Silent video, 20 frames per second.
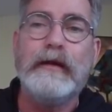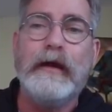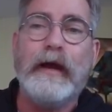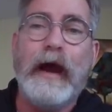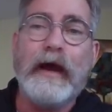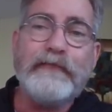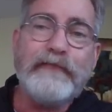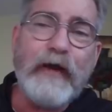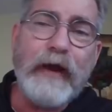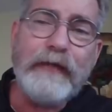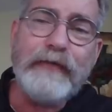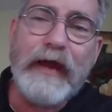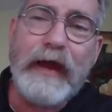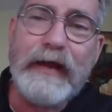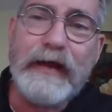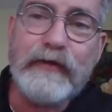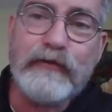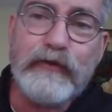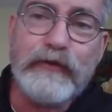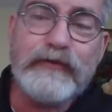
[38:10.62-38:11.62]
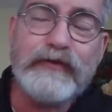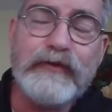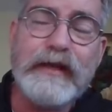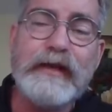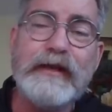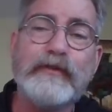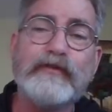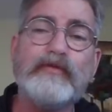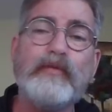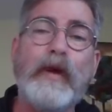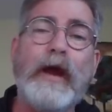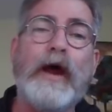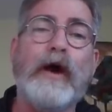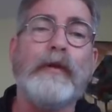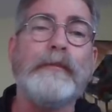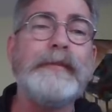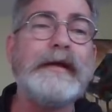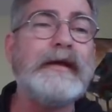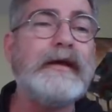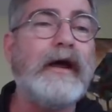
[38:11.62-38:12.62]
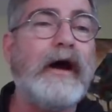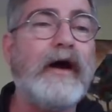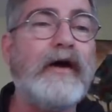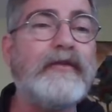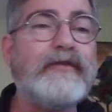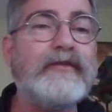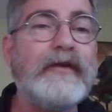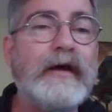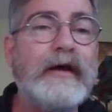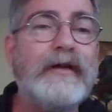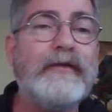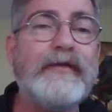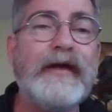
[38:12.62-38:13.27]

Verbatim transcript: I find that interesting as well because